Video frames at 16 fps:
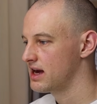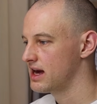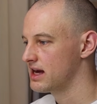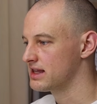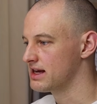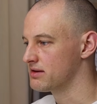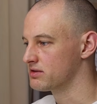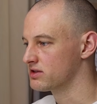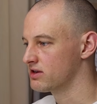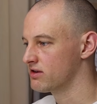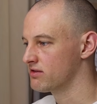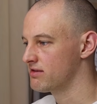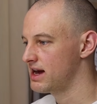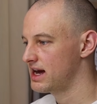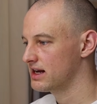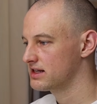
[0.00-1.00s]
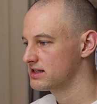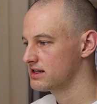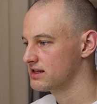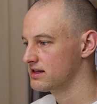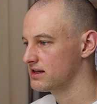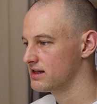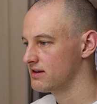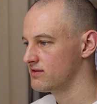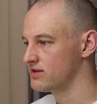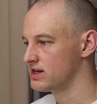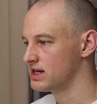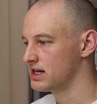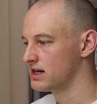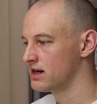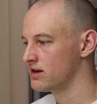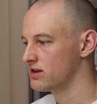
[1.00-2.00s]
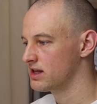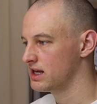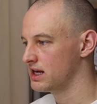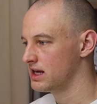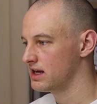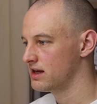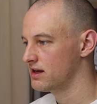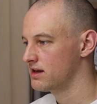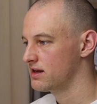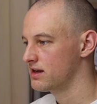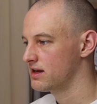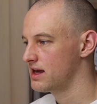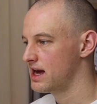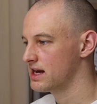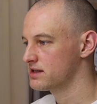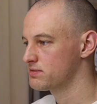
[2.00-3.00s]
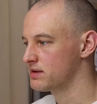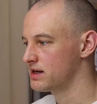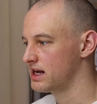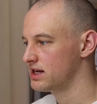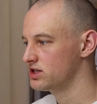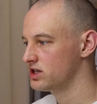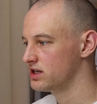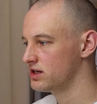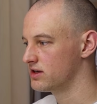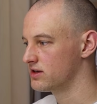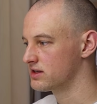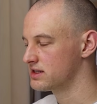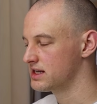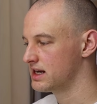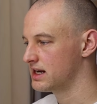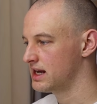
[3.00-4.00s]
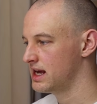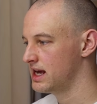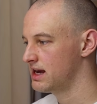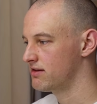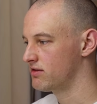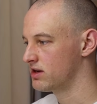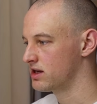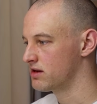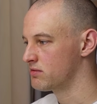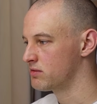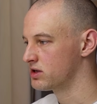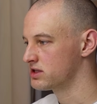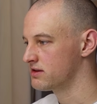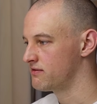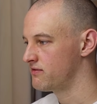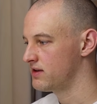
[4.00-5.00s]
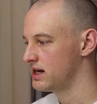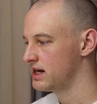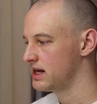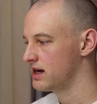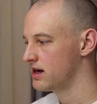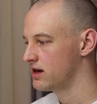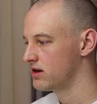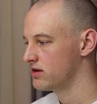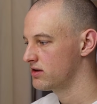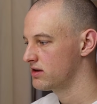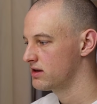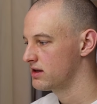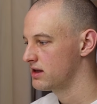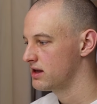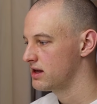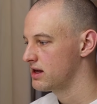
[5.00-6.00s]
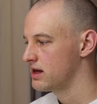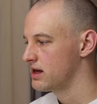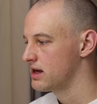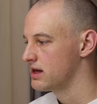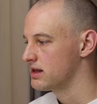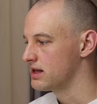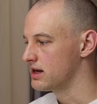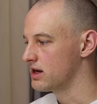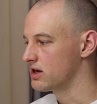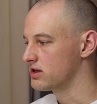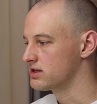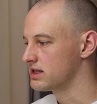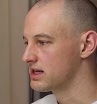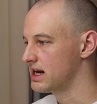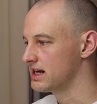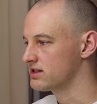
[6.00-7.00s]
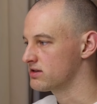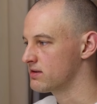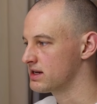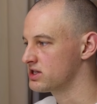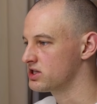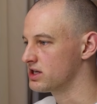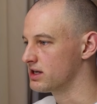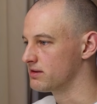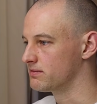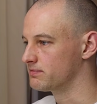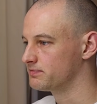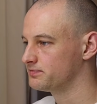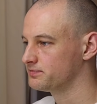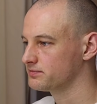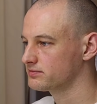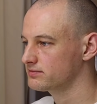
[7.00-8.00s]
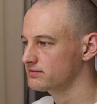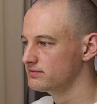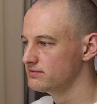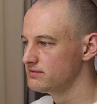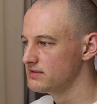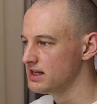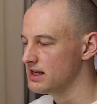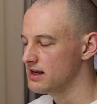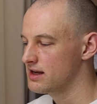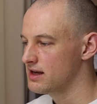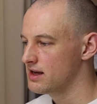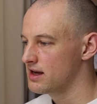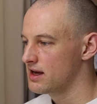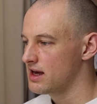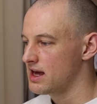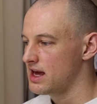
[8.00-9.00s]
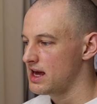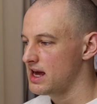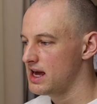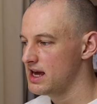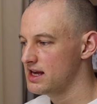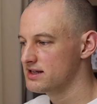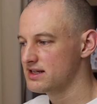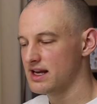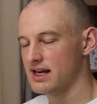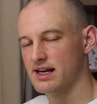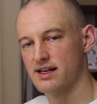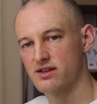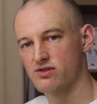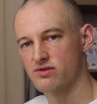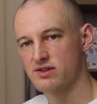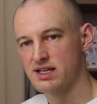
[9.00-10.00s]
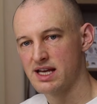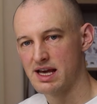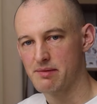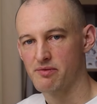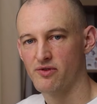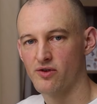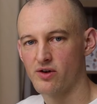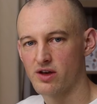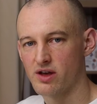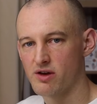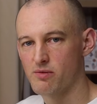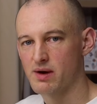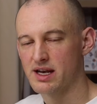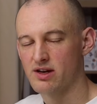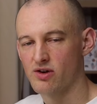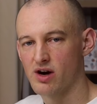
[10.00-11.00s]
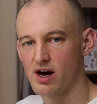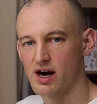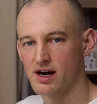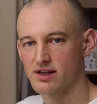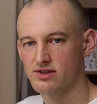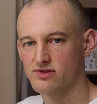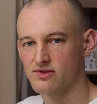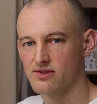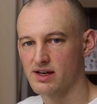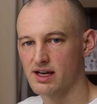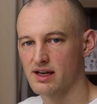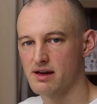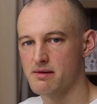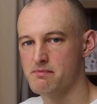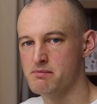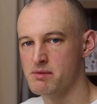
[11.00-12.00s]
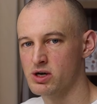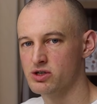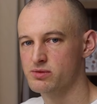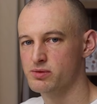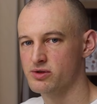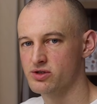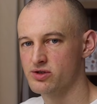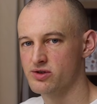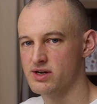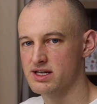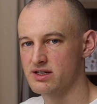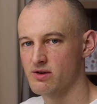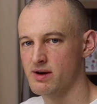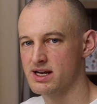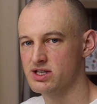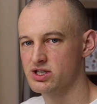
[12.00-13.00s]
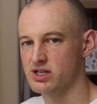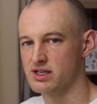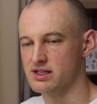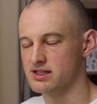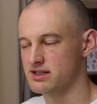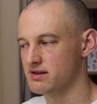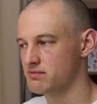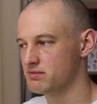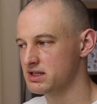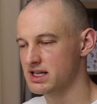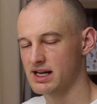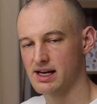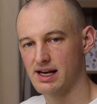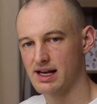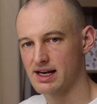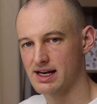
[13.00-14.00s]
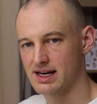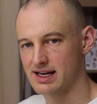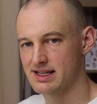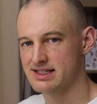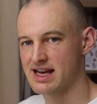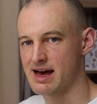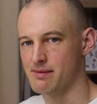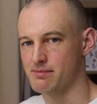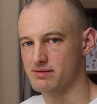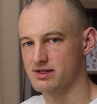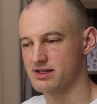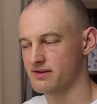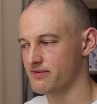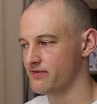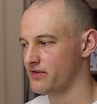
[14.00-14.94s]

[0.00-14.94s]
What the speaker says: and that was correct. If you didn't know the explanation, you can see it here, where you can watch a video. Then you go to the next question. Here's a little tip for you when you're answering multiple choice questions, particularly in exams.